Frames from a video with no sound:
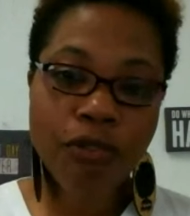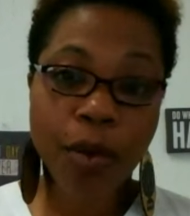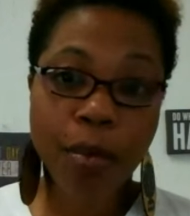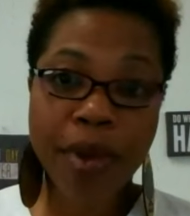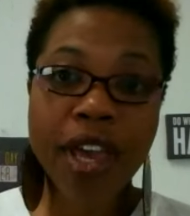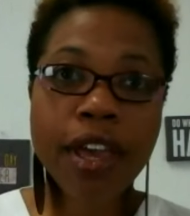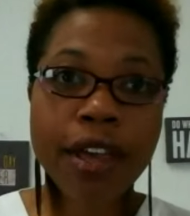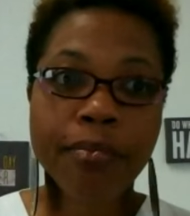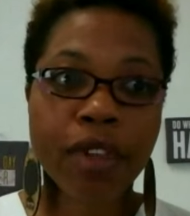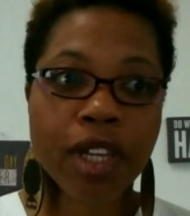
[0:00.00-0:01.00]
for
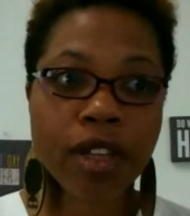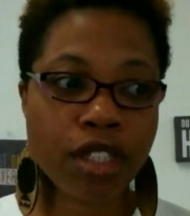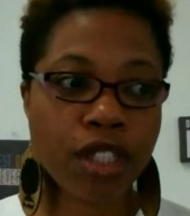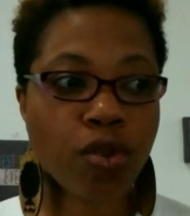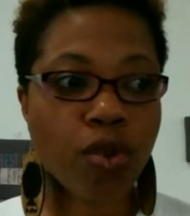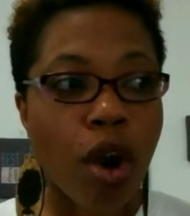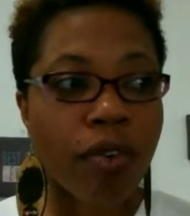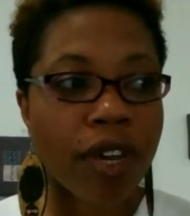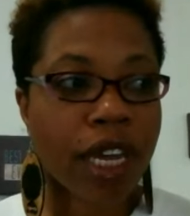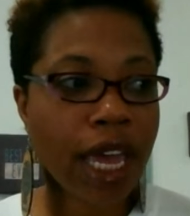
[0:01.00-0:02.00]
me, the
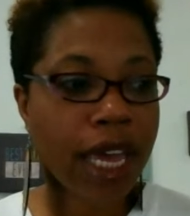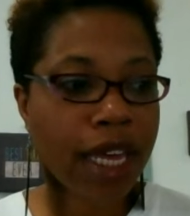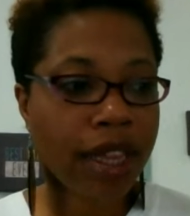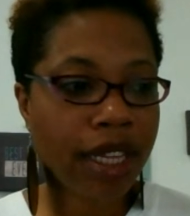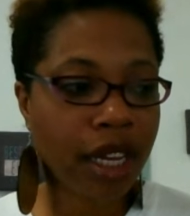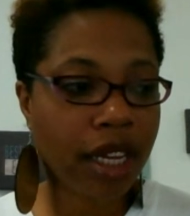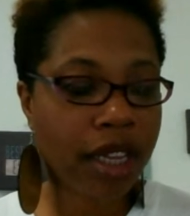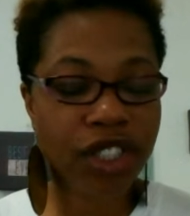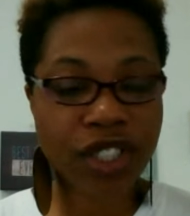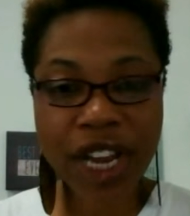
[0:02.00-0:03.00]
story and
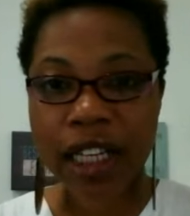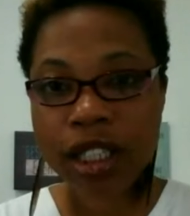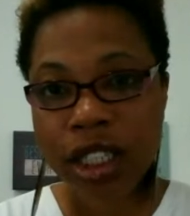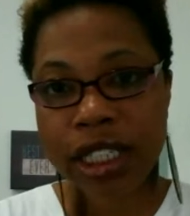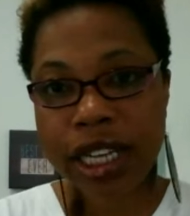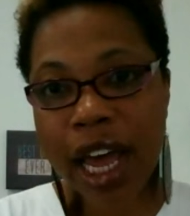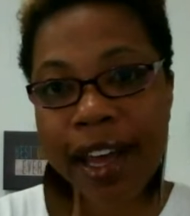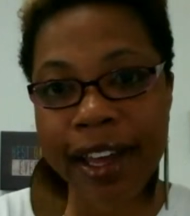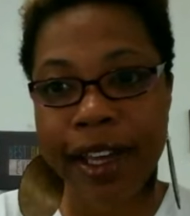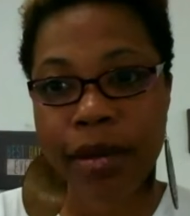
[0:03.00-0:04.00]
the challenging
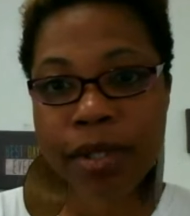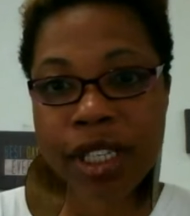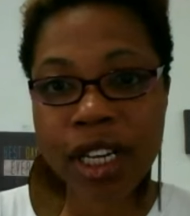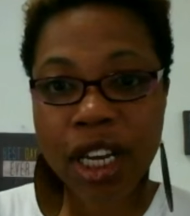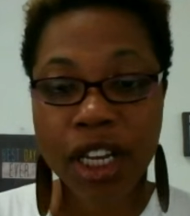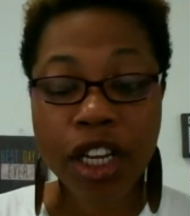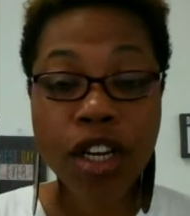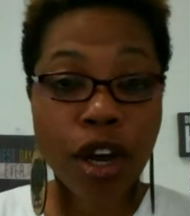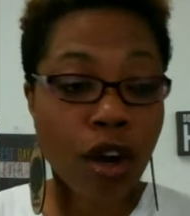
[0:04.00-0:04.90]
times, being